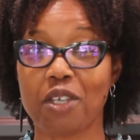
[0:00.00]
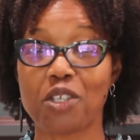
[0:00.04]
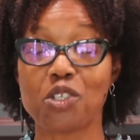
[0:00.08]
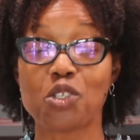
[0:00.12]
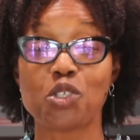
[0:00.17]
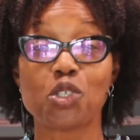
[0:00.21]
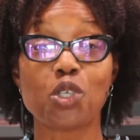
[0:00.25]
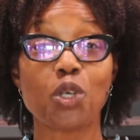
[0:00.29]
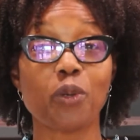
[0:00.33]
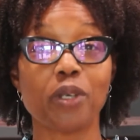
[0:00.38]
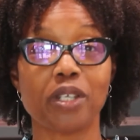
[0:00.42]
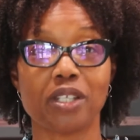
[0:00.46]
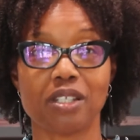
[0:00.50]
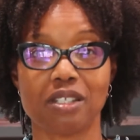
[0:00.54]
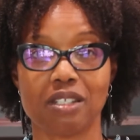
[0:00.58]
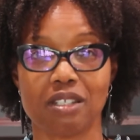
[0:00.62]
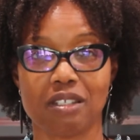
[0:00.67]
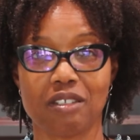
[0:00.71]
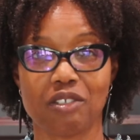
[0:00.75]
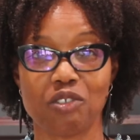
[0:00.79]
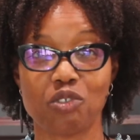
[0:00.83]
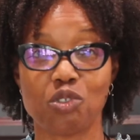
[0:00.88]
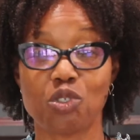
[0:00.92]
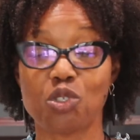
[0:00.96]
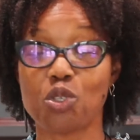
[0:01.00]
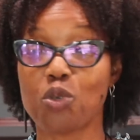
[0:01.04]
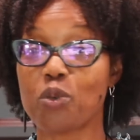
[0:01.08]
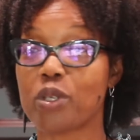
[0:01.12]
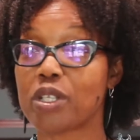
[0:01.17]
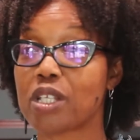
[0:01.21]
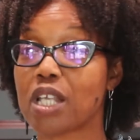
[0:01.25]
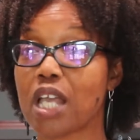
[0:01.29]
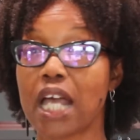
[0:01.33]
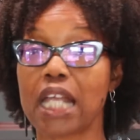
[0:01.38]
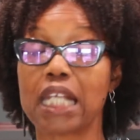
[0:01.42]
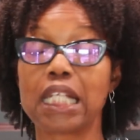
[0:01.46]
Do it
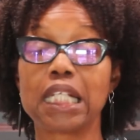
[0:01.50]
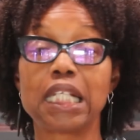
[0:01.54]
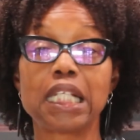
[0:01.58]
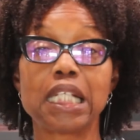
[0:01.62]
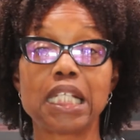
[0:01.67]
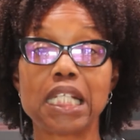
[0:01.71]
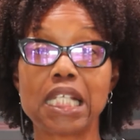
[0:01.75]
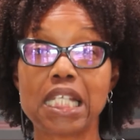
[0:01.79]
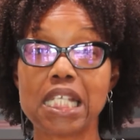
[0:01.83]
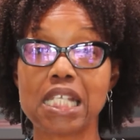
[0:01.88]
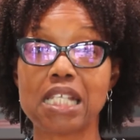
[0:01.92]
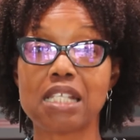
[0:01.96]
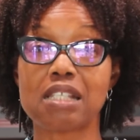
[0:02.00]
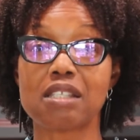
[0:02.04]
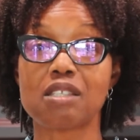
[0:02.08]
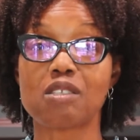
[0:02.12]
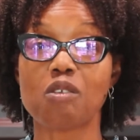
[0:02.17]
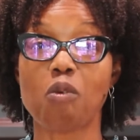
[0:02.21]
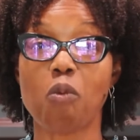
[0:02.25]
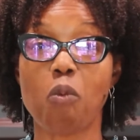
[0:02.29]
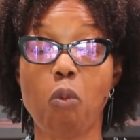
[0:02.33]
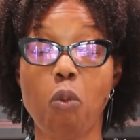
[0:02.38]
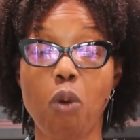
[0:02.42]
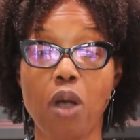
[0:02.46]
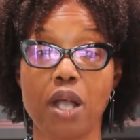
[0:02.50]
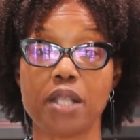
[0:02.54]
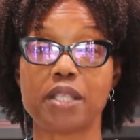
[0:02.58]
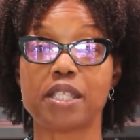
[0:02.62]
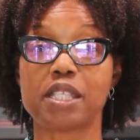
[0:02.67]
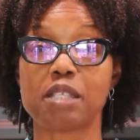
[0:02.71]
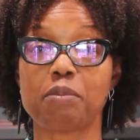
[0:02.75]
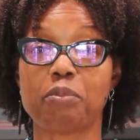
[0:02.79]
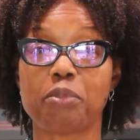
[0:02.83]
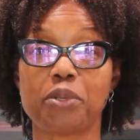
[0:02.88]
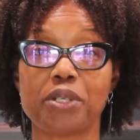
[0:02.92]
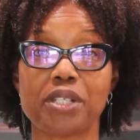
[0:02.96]
at least
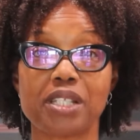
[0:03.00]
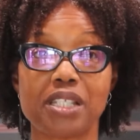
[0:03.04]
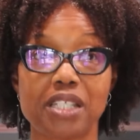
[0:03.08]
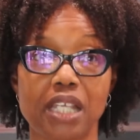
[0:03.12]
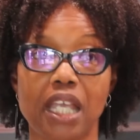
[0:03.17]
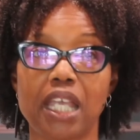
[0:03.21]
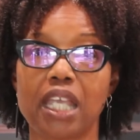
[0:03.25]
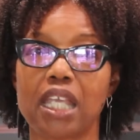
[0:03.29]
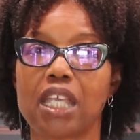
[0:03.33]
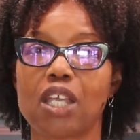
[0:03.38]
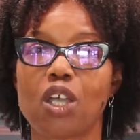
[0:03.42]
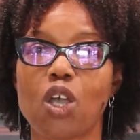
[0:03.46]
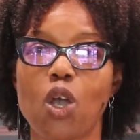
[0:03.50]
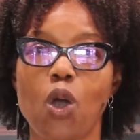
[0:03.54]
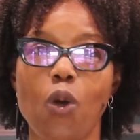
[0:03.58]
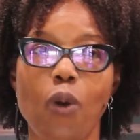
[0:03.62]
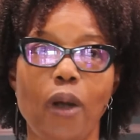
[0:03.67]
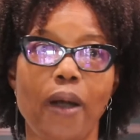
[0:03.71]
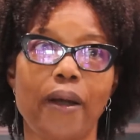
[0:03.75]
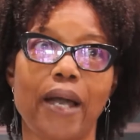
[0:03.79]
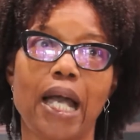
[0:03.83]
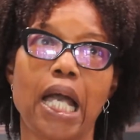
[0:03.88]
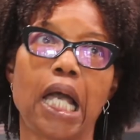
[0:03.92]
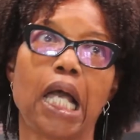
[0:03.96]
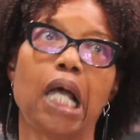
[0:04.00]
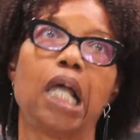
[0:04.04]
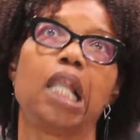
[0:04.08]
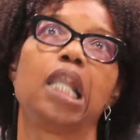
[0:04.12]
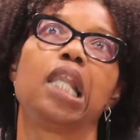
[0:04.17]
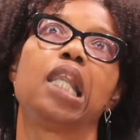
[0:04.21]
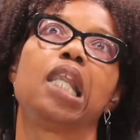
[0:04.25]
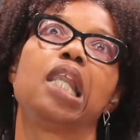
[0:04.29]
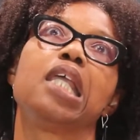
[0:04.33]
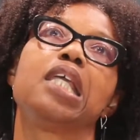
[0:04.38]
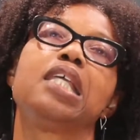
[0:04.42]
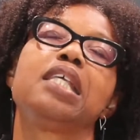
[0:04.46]
once per day. Go out at
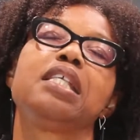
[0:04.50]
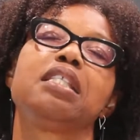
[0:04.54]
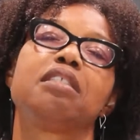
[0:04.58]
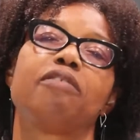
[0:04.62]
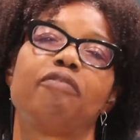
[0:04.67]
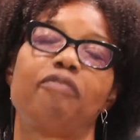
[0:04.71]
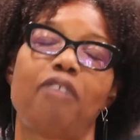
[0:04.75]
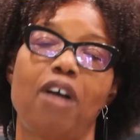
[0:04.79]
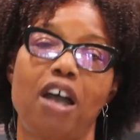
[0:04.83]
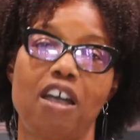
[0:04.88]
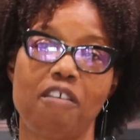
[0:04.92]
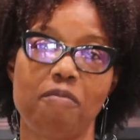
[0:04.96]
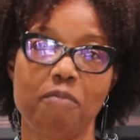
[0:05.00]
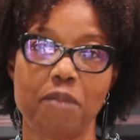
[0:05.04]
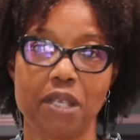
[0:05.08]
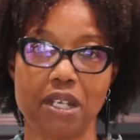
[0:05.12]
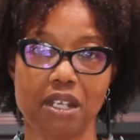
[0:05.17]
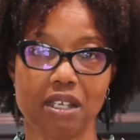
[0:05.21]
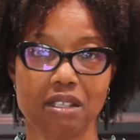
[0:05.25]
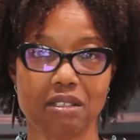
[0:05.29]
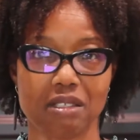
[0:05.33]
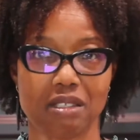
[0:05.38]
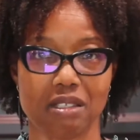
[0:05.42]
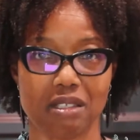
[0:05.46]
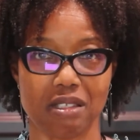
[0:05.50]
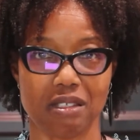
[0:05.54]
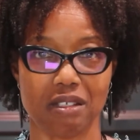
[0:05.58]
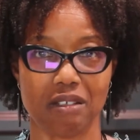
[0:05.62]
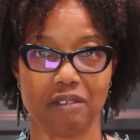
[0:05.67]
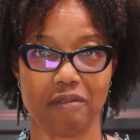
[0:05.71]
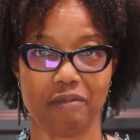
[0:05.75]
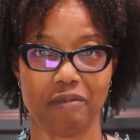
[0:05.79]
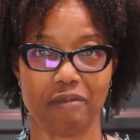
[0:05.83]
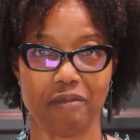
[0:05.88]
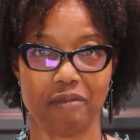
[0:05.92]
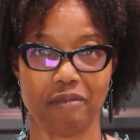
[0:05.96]
least 5 minutes
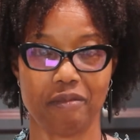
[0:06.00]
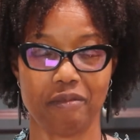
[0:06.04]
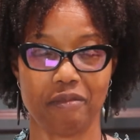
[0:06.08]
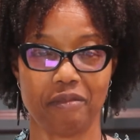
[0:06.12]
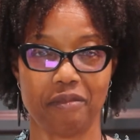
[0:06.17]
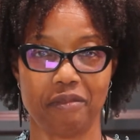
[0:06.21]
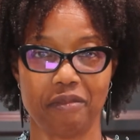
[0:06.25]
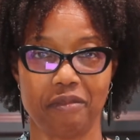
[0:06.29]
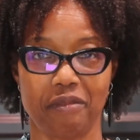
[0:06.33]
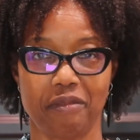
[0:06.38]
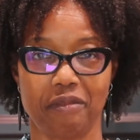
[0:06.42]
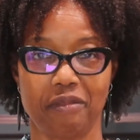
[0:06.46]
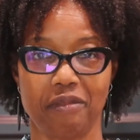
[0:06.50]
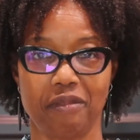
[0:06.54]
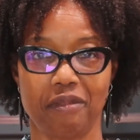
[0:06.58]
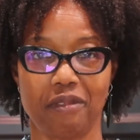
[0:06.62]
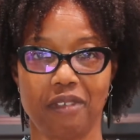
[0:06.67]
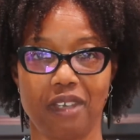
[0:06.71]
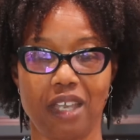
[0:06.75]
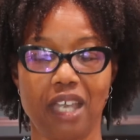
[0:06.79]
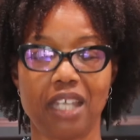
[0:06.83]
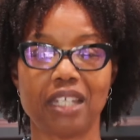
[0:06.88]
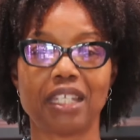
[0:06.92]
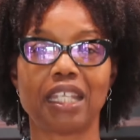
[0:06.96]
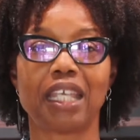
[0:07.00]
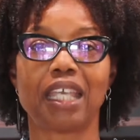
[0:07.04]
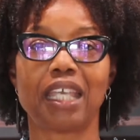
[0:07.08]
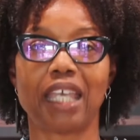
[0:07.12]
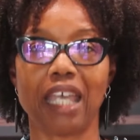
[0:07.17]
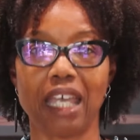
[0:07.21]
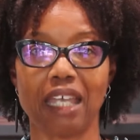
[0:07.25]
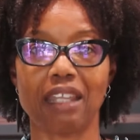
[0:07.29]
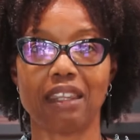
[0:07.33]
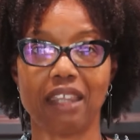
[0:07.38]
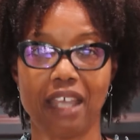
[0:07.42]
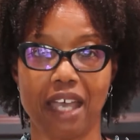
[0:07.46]
and
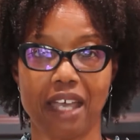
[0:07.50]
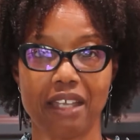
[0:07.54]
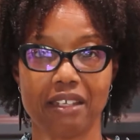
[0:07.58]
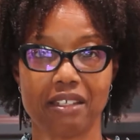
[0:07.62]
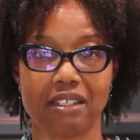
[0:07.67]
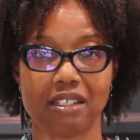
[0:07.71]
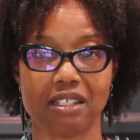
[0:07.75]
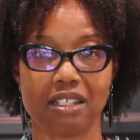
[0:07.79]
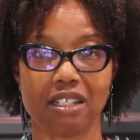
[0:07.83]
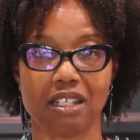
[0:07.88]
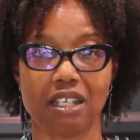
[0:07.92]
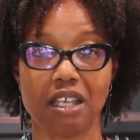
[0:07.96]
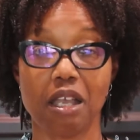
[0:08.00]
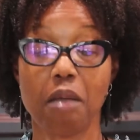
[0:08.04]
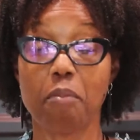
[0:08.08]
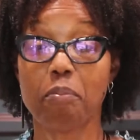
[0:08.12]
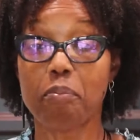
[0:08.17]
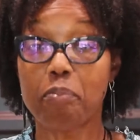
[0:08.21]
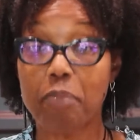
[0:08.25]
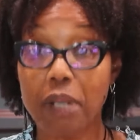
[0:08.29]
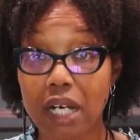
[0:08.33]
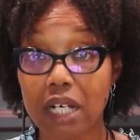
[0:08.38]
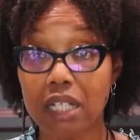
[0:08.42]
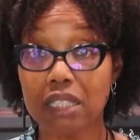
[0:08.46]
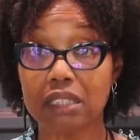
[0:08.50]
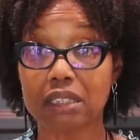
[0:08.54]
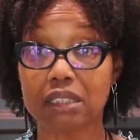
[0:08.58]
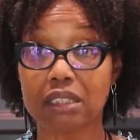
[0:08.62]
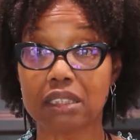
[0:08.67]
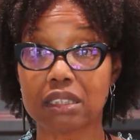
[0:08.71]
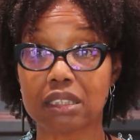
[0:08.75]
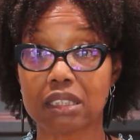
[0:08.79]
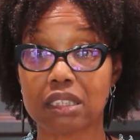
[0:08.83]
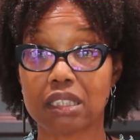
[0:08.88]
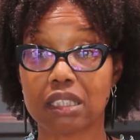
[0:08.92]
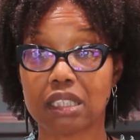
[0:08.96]
get that.
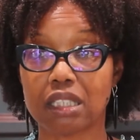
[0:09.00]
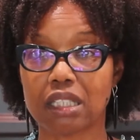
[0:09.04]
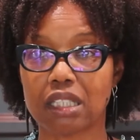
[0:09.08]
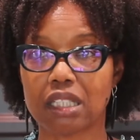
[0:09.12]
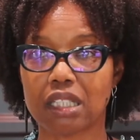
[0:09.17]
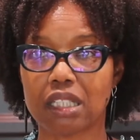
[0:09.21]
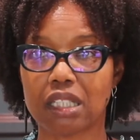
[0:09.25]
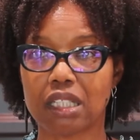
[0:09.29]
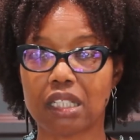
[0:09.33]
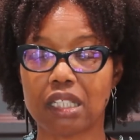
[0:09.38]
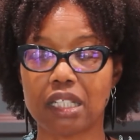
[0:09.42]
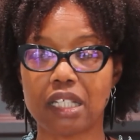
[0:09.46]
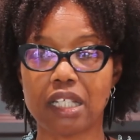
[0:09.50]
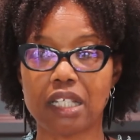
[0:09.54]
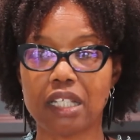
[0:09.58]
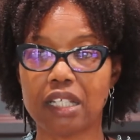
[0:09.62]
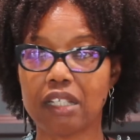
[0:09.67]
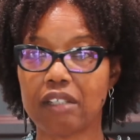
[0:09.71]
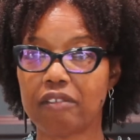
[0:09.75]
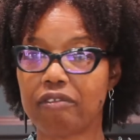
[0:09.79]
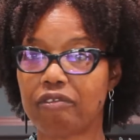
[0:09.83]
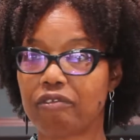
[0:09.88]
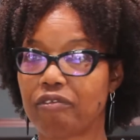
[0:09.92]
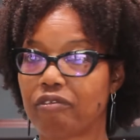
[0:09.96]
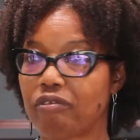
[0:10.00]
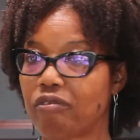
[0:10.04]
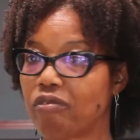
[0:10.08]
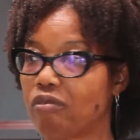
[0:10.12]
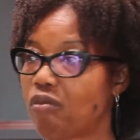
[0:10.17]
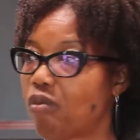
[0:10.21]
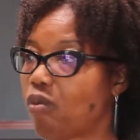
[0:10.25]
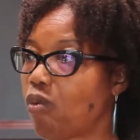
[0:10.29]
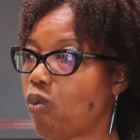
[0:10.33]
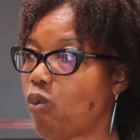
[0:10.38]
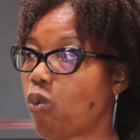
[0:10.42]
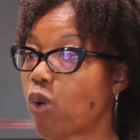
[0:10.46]
But if
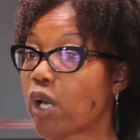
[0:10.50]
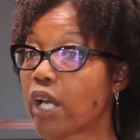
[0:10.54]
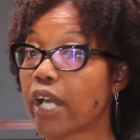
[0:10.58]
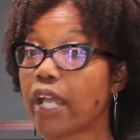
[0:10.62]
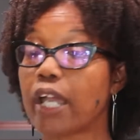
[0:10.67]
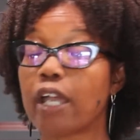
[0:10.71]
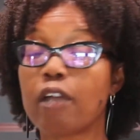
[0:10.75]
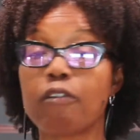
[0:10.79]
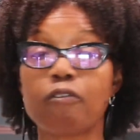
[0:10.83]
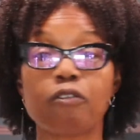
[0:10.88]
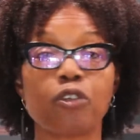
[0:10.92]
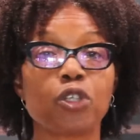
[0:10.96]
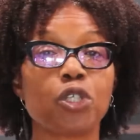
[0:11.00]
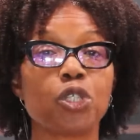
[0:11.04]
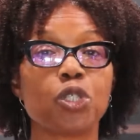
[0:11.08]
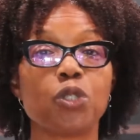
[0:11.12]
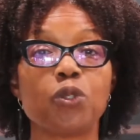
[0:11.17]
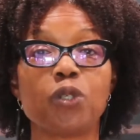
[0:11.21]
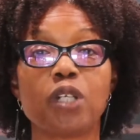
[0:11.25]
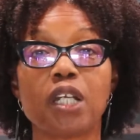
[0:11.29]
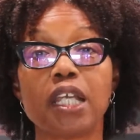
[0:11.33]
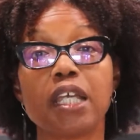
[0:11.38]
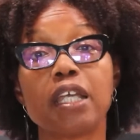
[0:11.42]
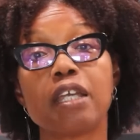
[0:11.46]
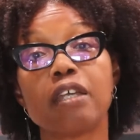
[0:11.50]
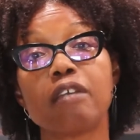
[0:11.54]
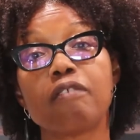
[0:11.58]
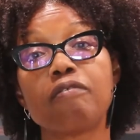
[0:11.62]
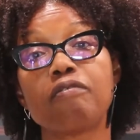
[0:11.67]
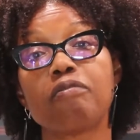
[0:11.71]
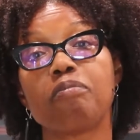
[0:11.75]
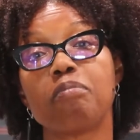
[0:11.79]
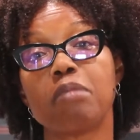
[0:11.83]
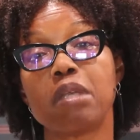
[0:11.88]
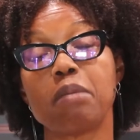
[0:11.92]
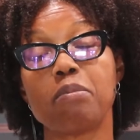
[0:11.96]
wherever you
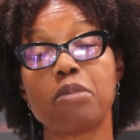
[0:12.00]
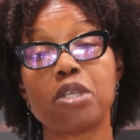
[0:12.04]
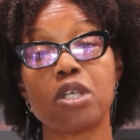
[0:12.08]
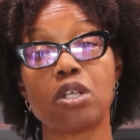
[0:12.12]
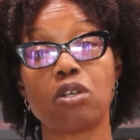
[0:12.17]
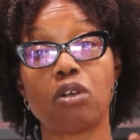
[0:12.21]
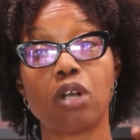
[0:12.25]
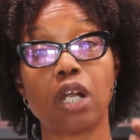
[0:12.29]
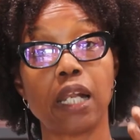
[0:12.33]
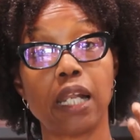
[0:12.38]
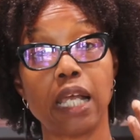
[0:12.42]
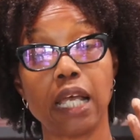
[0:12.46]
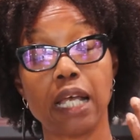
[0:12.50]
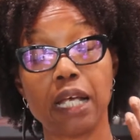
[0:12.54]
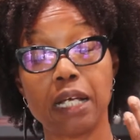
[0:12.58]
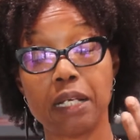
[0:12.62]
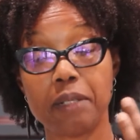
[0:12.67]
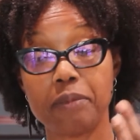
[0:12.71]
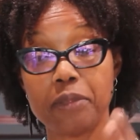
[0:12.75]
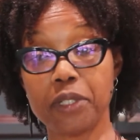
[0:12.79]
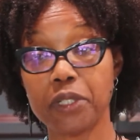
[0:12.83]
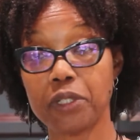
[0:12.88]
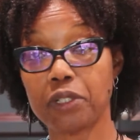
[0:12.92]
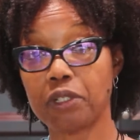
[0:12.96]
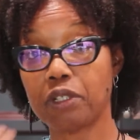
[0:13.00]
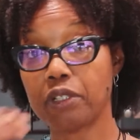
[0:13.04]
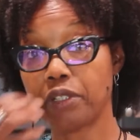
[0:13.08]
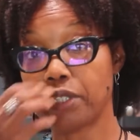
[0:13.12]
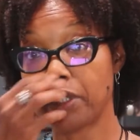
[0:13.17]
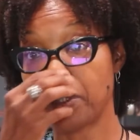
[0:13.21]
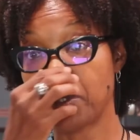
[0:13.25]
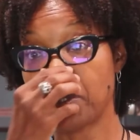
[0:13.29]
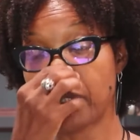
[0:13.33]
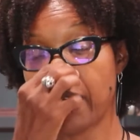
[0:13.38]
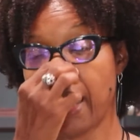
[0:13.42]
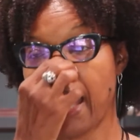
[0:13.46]
live, maybe you
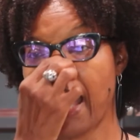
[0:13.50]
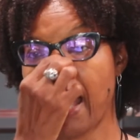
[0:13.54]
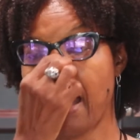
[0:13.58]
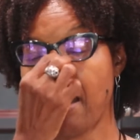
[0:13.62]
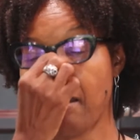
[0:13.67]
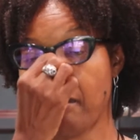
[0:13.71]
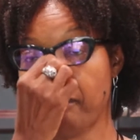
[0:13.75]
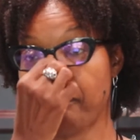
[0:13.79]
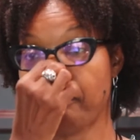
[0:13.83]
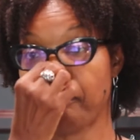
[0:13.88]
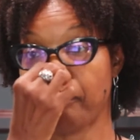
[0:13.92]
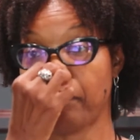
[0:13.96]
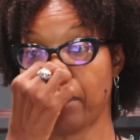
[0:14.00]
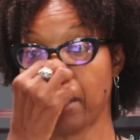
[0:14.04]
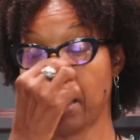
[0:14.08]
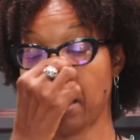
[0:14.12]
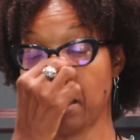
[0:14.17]
don't have